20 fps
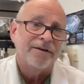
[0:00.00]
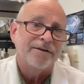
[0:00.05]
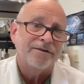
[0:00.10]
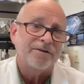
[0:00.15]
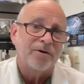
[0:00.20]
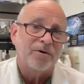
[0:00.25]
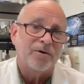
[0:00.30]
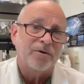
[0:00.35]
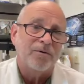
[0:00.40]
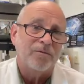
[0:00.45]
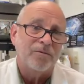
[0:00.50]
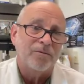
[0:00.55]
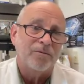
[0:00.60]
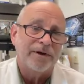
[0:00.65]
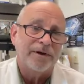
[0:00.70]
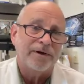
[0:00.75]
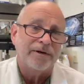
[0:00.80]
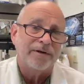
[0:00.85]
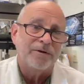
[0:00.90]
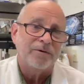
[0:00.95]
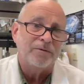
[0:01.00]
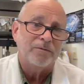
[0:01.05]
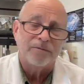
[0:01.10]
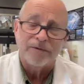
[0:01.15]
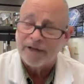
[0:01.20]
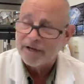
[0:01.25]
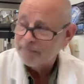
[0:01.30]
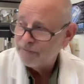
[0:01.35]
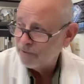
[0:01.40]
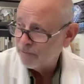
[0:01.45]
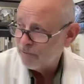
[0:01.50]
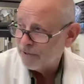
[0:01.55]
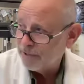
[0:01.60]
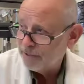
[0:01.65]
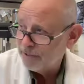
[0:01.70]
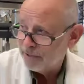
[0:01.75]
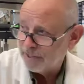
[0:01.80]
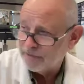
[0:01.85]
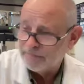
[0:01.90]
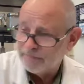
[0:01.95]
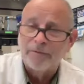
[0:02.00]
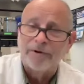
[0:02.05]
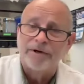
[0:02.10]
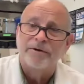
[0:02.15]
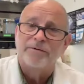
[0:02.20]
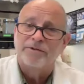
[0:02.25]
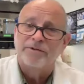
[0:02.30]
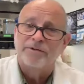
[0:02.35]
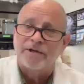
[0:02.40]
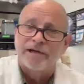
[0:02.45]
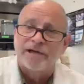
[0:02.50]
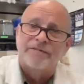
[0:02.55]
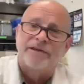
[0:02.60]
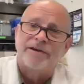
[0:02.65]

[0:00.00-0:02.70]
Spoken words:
So when everyone who's out